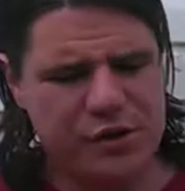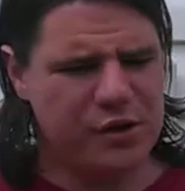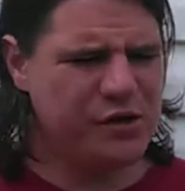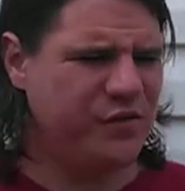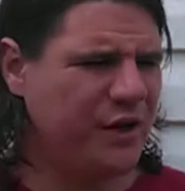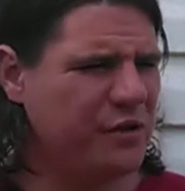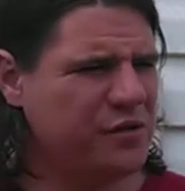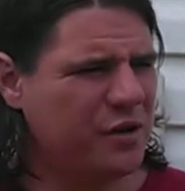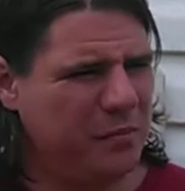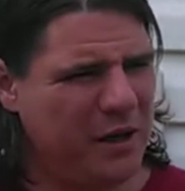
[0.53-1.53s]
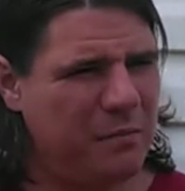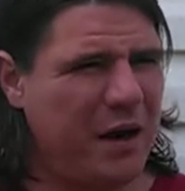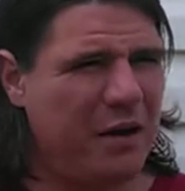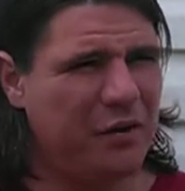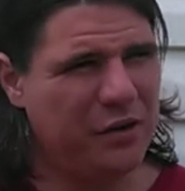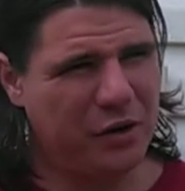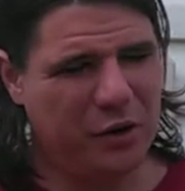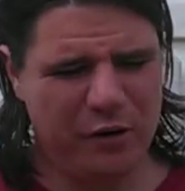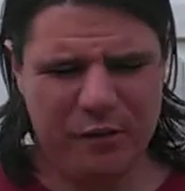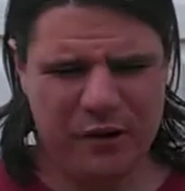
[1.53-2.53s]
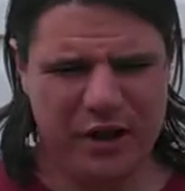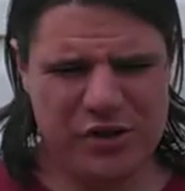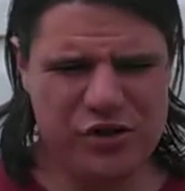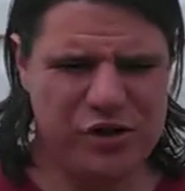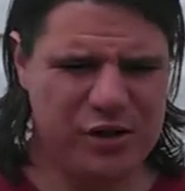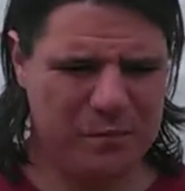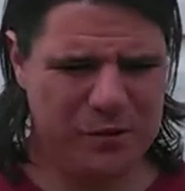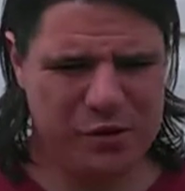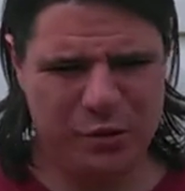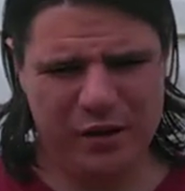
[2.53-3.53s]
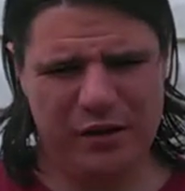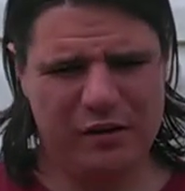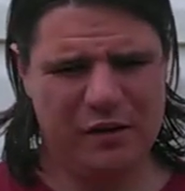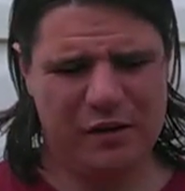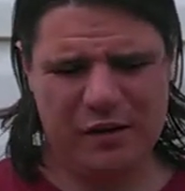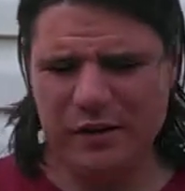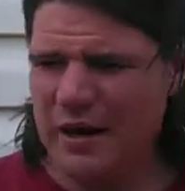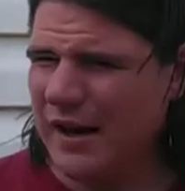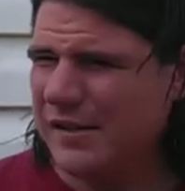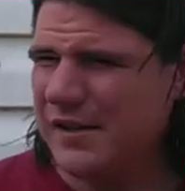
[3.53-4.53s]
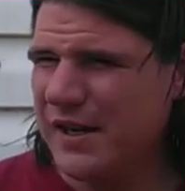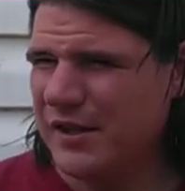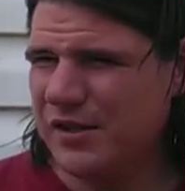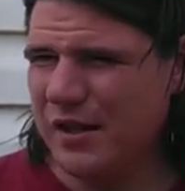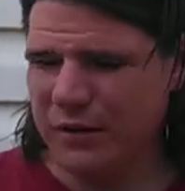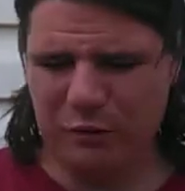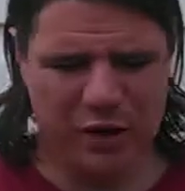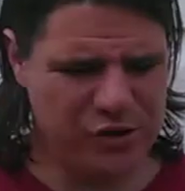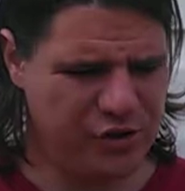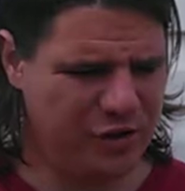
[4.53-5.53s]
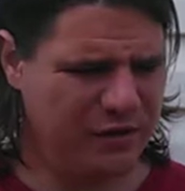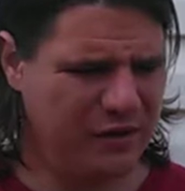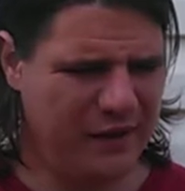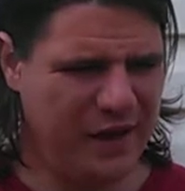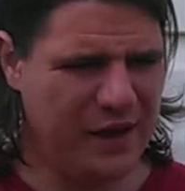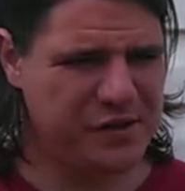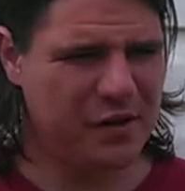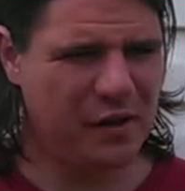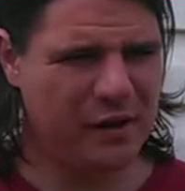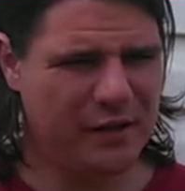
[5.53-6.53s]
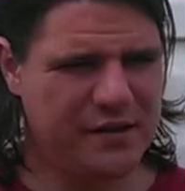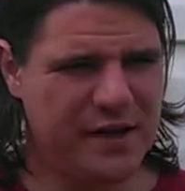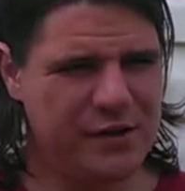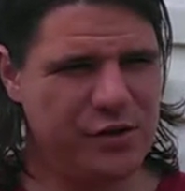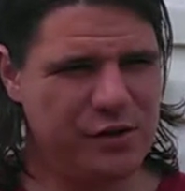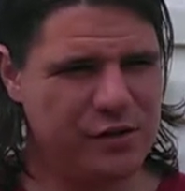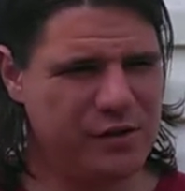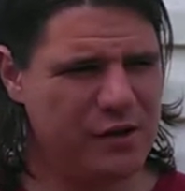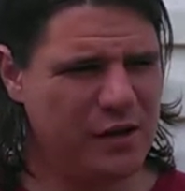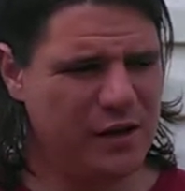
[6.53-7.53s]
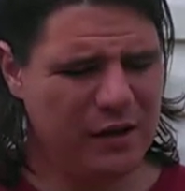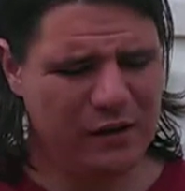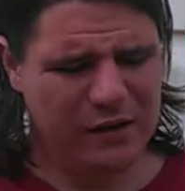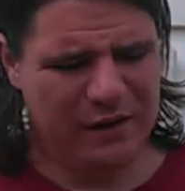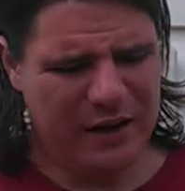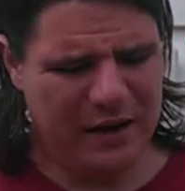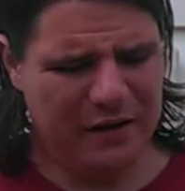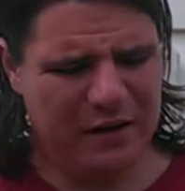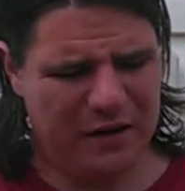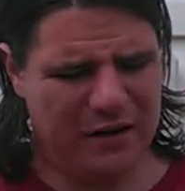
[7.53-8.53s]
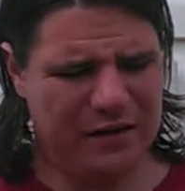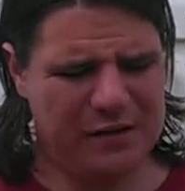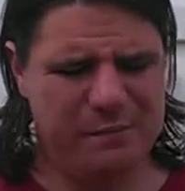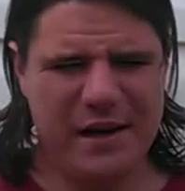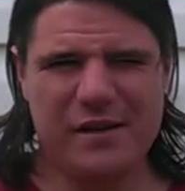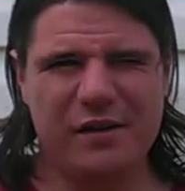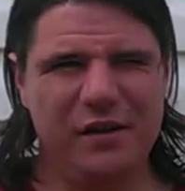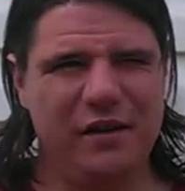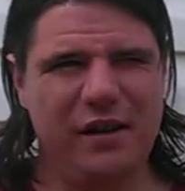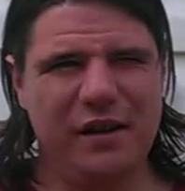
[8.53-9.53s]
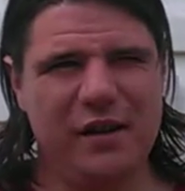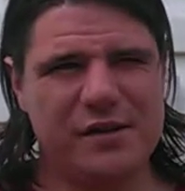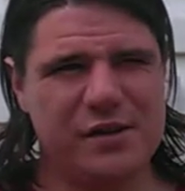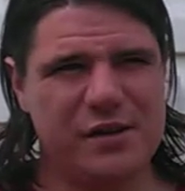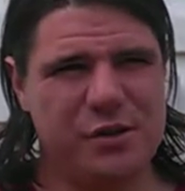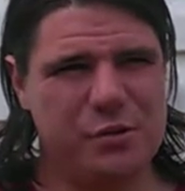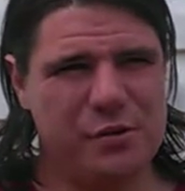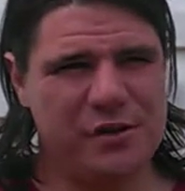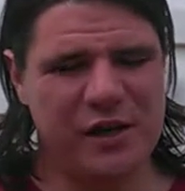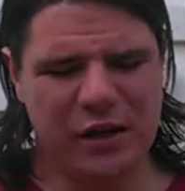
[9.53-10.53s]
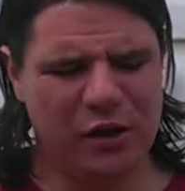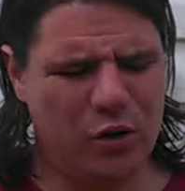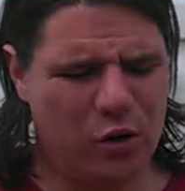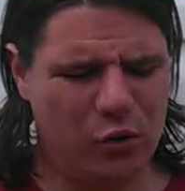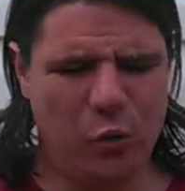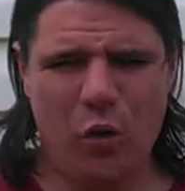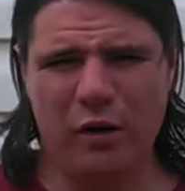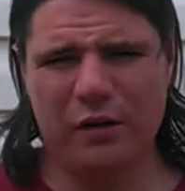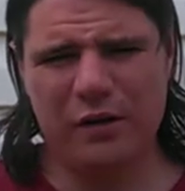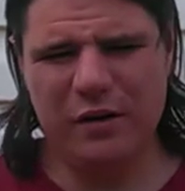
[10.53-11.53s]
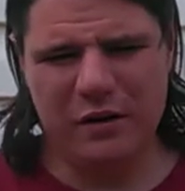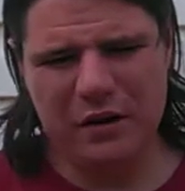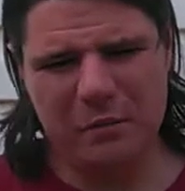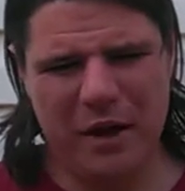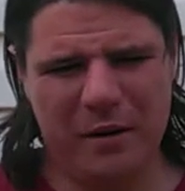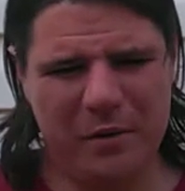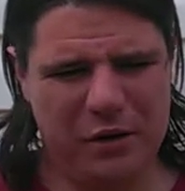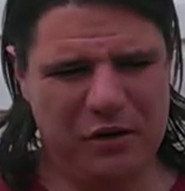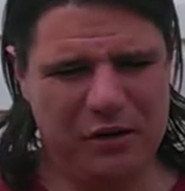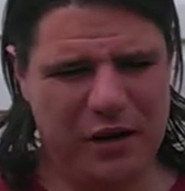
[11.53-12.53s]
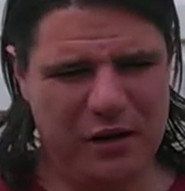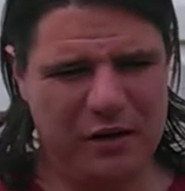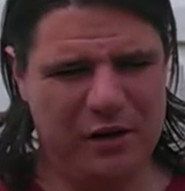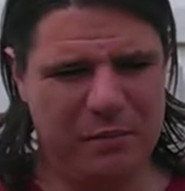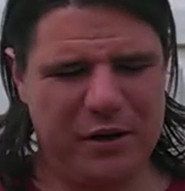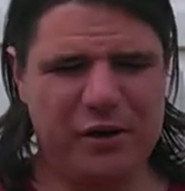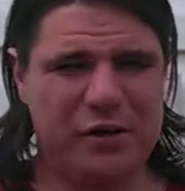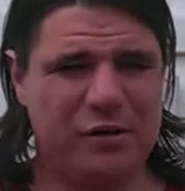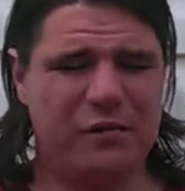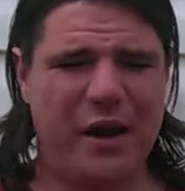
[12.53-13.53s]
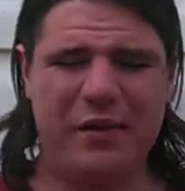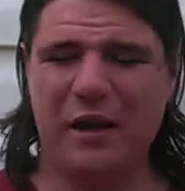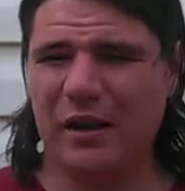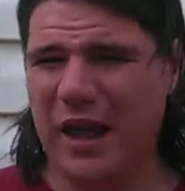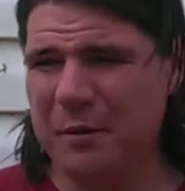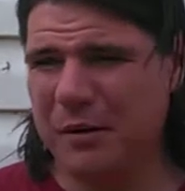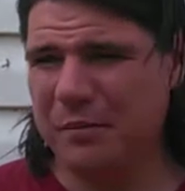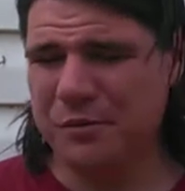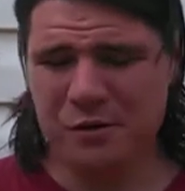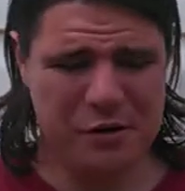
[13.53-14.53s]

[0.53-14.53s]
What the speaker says: This video is going to be about the current relationship between the United States and Russia and the escalating tensions that is basically leading us into a second Cold War, in my opinion, and in the opinion of, I think, a lot of people.